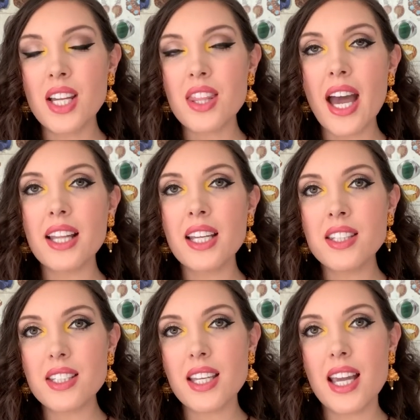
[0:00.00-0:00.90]
that
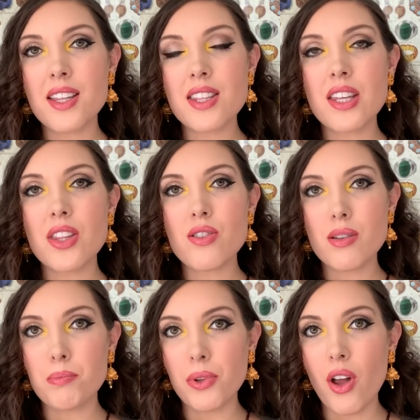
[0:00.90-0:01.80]
indicates that there's a
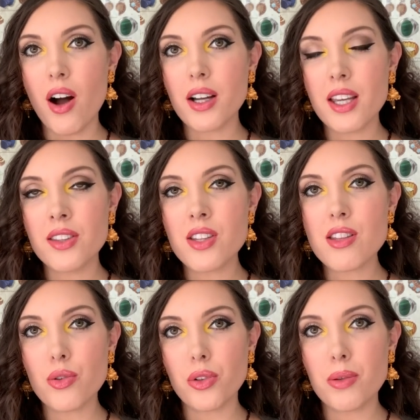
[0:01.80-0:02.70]
block in the
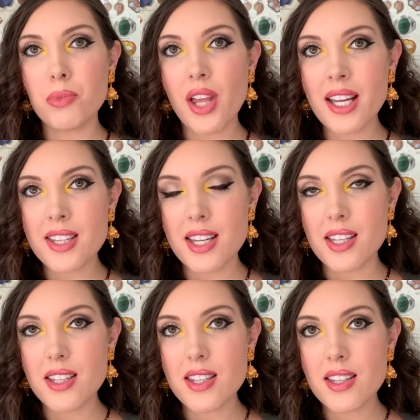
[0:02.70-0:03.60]
solar
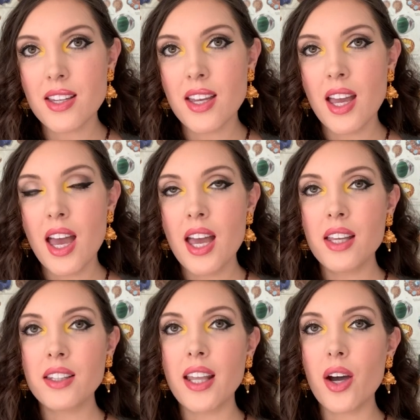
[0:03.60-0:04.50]
plexus.
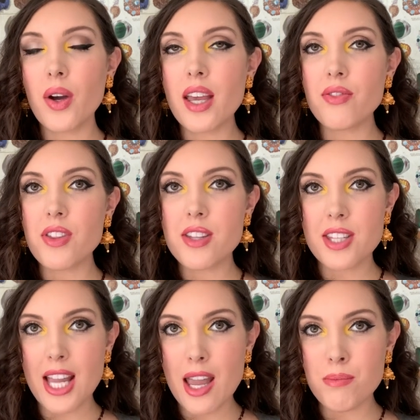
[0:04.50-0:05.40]
Now, if the
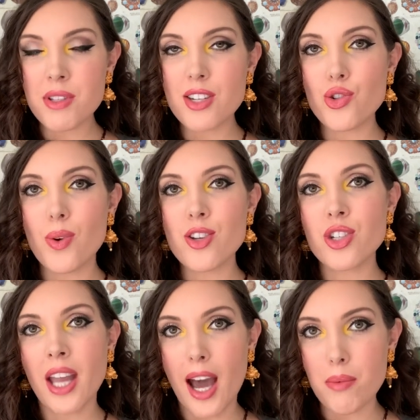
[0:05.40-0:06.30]
same
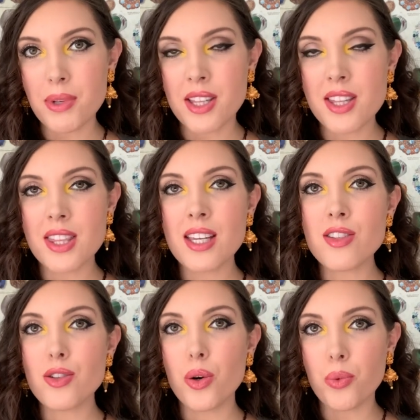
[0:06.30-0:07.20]
situation happens,
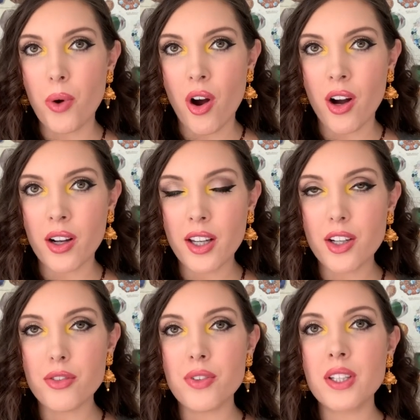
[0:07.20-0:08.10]
things go wrong,
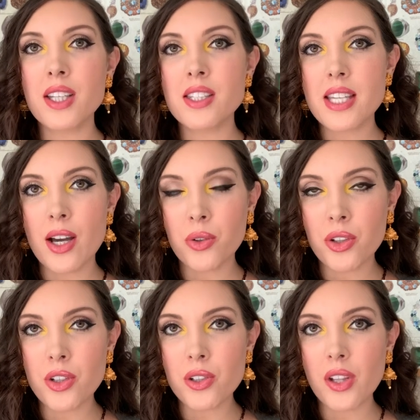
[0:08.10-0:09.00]
you're feeling down
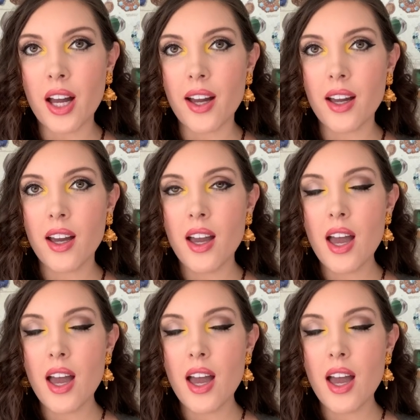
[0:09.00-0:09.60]
on your luck,